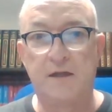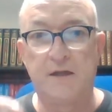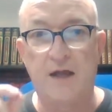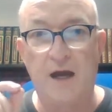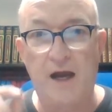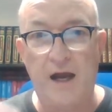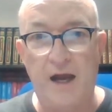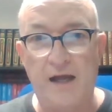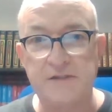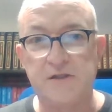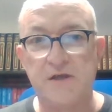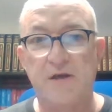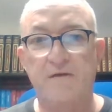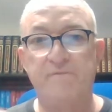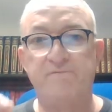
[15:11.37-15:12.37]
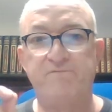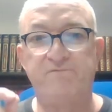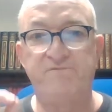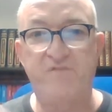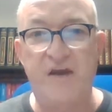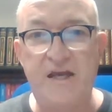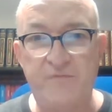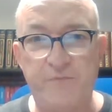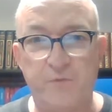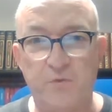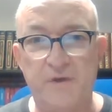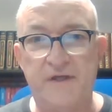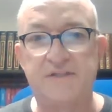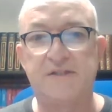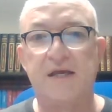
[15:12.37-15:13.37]
God's
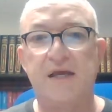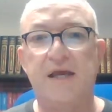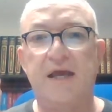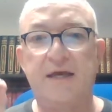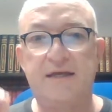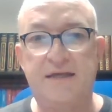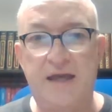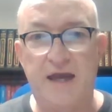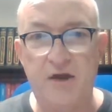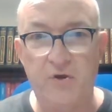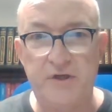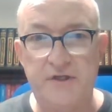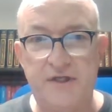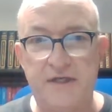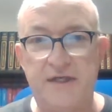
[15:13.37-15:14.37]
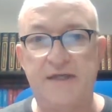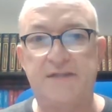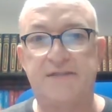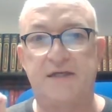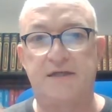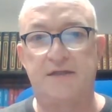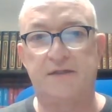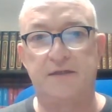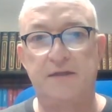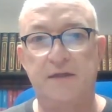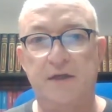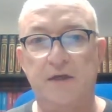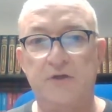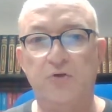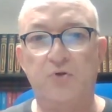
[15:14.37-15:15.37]
faithfulness guarantees it.
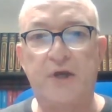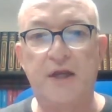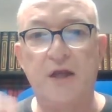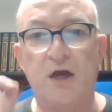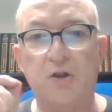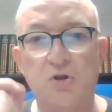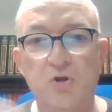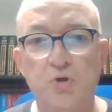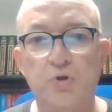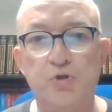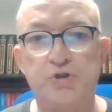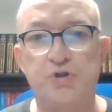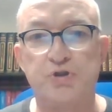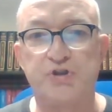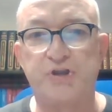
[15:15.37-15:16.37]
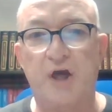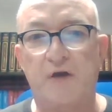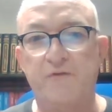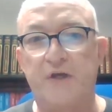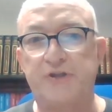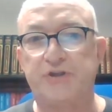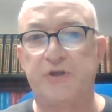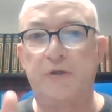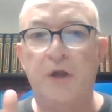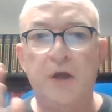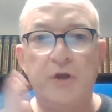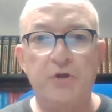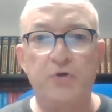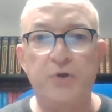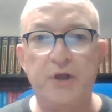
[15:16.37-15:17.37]
You cannot lose your salvation.
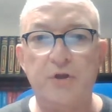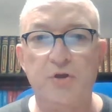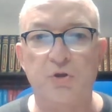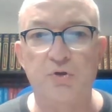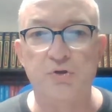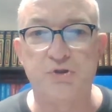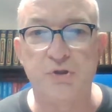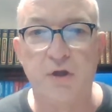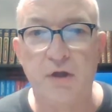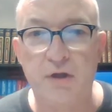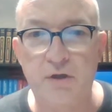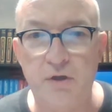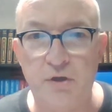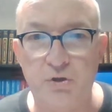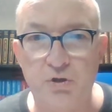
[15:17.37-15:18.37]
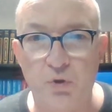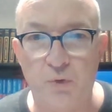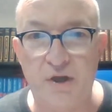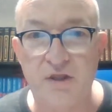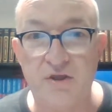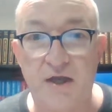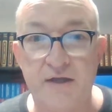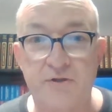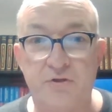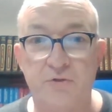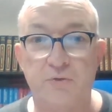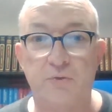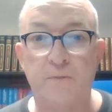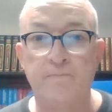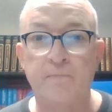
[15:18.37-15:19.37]
You didn't lose. You didn't do anything
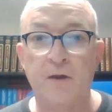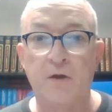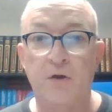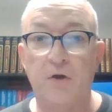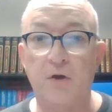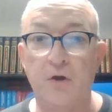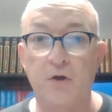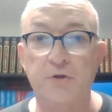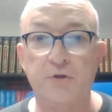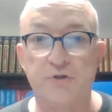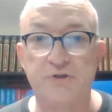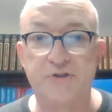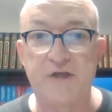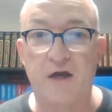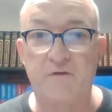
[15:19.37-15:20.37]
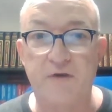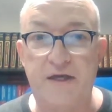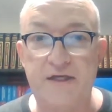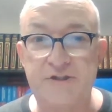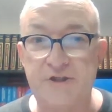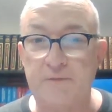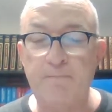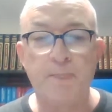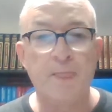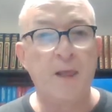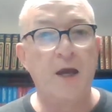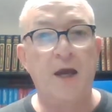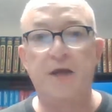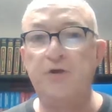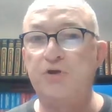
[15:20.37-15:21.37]
to earn your salvation,
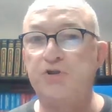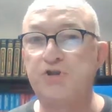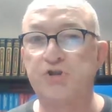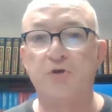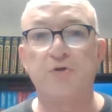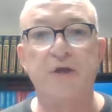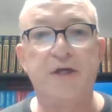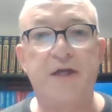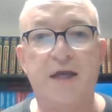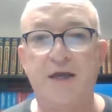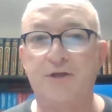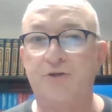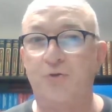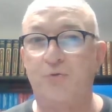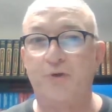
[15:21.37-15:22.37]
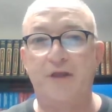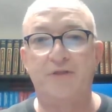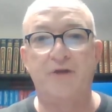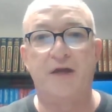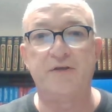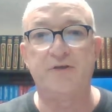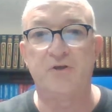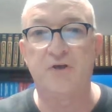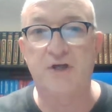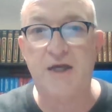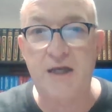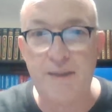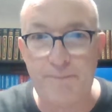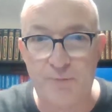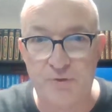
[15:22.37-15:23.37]
and you certainly can't do anything to
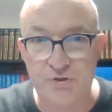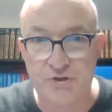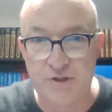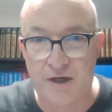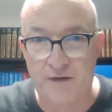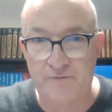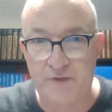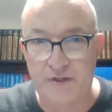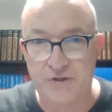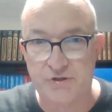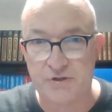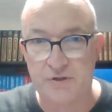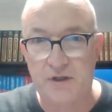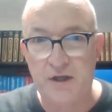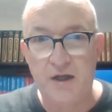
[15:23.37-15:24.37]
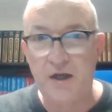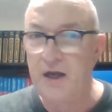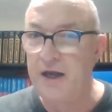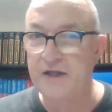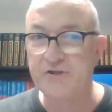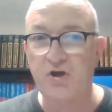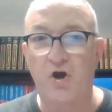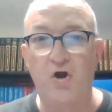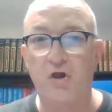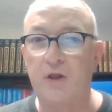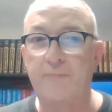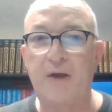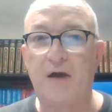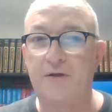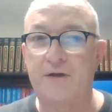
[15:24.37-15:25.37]
keep your salvation. It's all
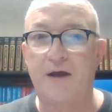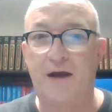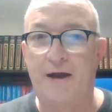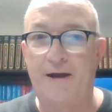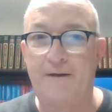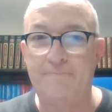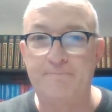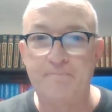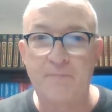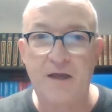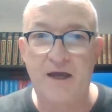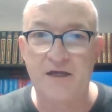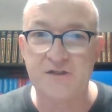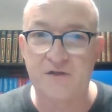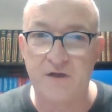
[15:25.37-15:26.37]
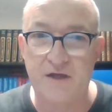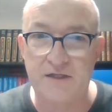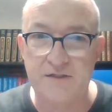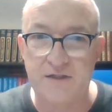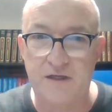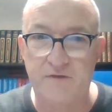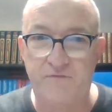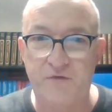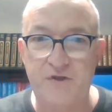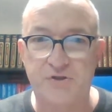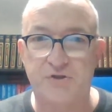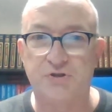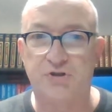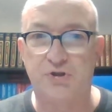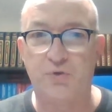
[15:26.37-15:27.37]
about God as, as
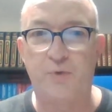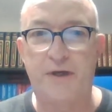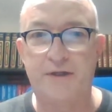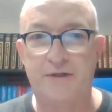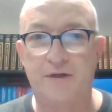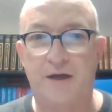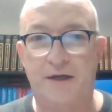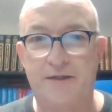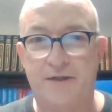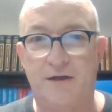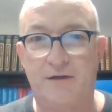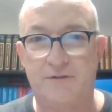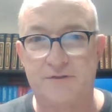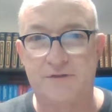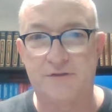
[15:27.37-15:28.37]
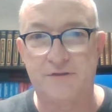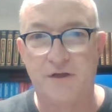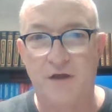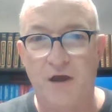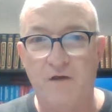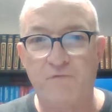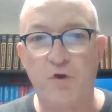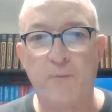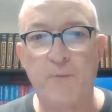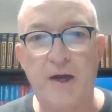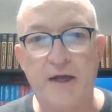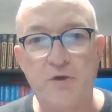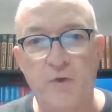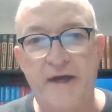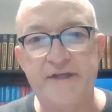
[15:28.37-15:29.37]
Ephesians 2 8 and 9 tells us. For
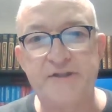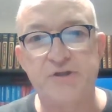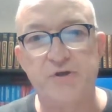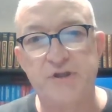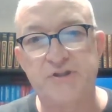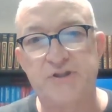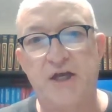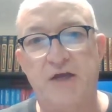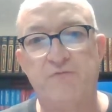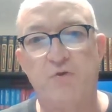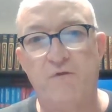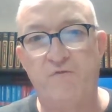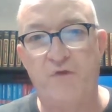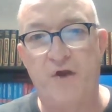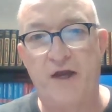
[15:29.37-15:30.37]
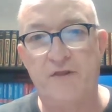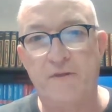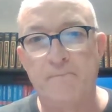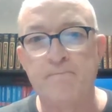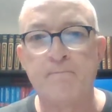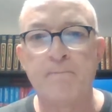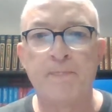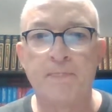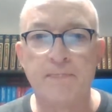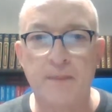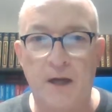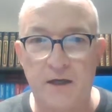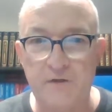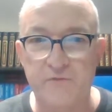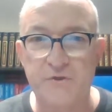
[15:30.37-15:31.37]
by grace are you saved through faith,
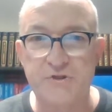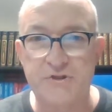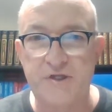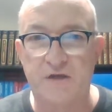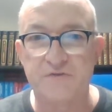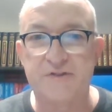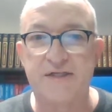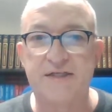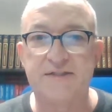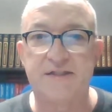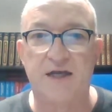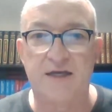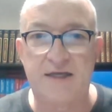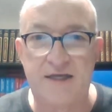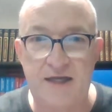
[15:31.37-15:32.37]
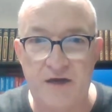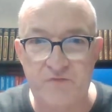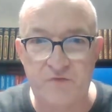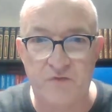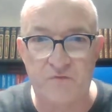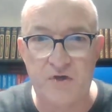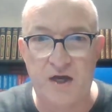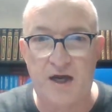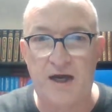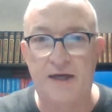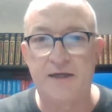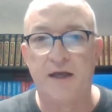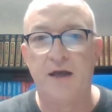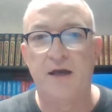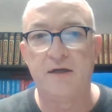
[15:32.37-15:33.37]
not of yourselves. It is the gift of
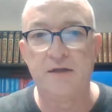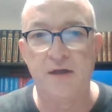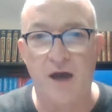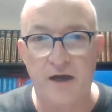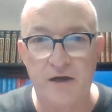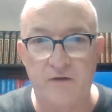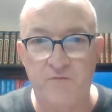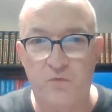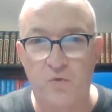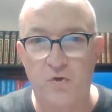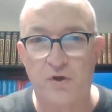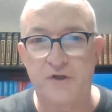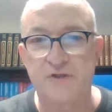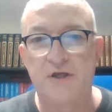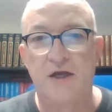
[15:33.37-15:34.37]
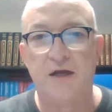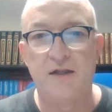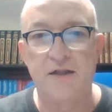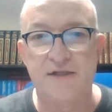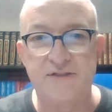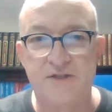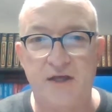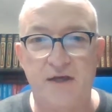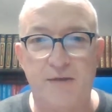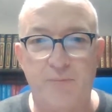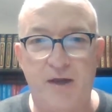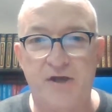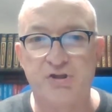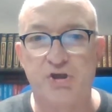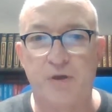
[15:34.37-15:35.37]
God, not of works, lest any
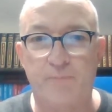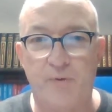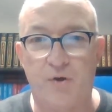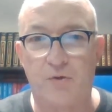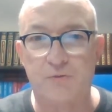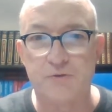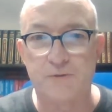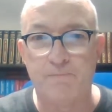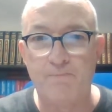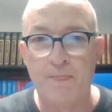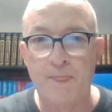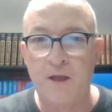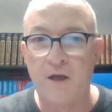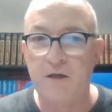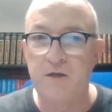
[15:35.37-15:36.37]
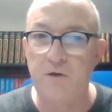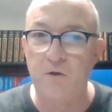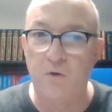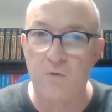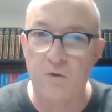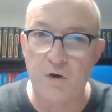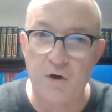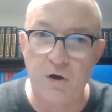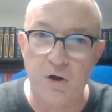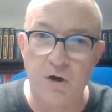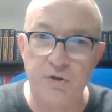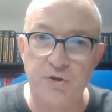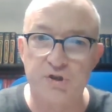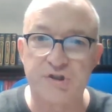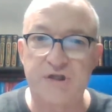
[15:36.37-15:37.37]
man should boast. You don't
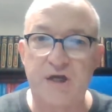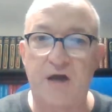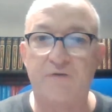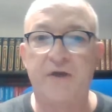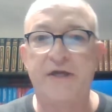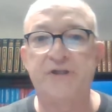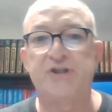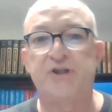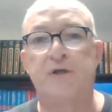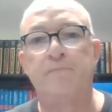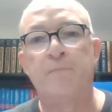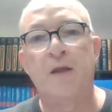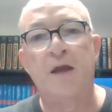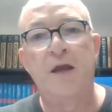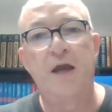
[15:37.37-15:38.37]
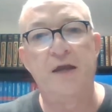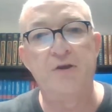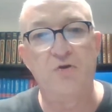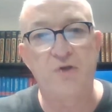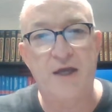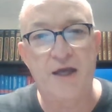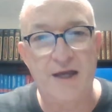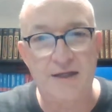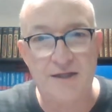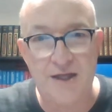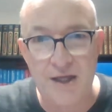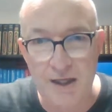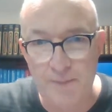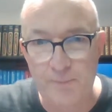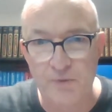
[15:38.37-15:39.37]
earn your salvation and you can't
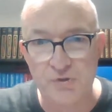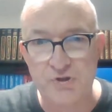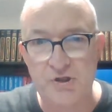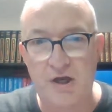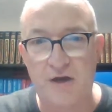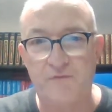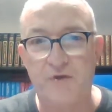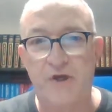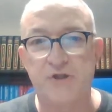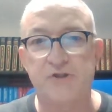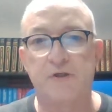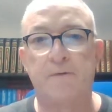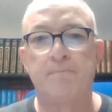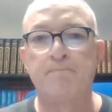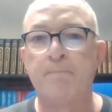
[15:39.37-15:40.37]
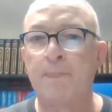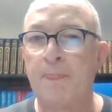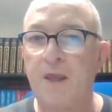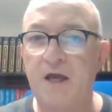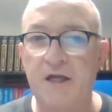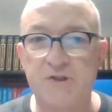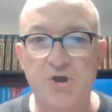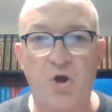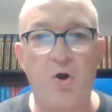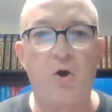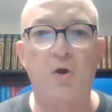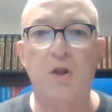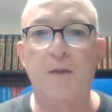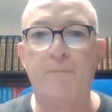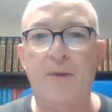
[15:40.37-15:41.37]
keep your salvation. It's
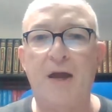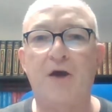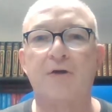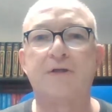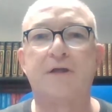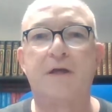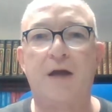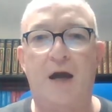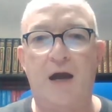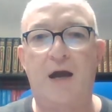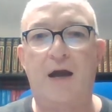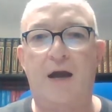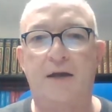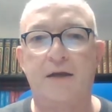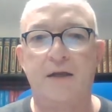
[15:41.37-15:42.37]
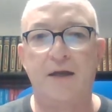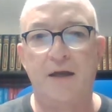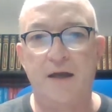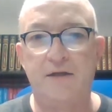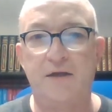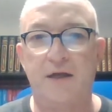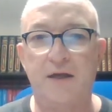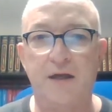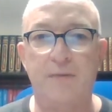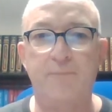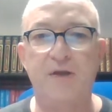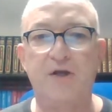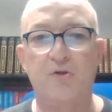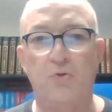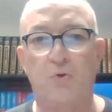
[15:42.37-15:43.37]
all about God and to Him
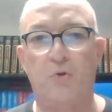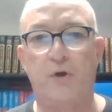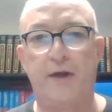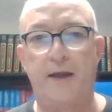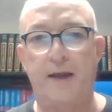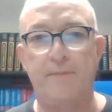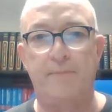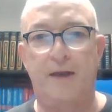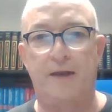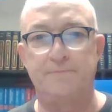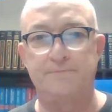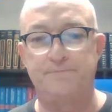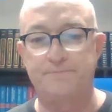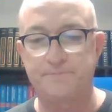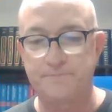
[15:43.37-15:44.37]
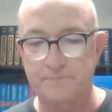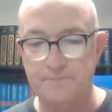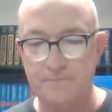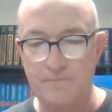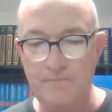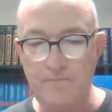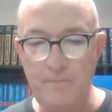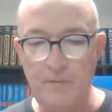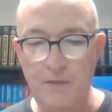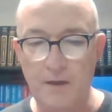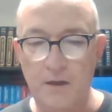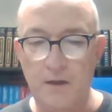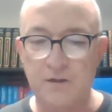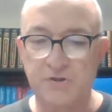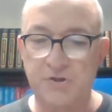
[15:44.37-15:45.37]
be glory. Amen.
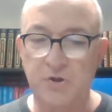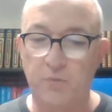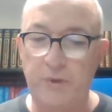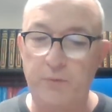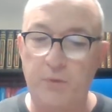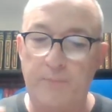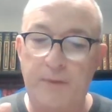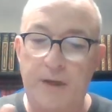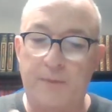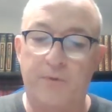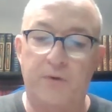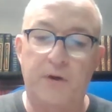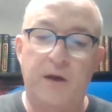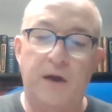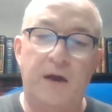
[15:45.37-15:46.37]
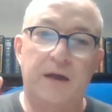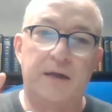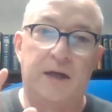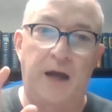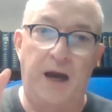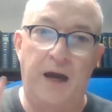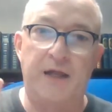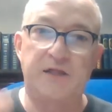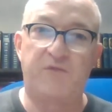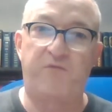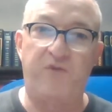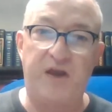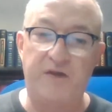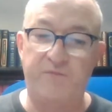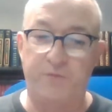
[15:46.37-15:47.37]
So we remember God's
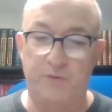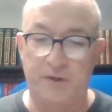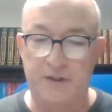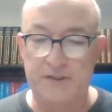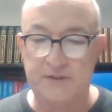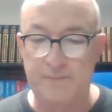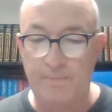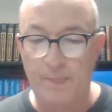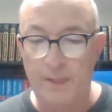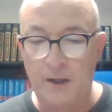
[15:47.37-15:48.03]
faithfulness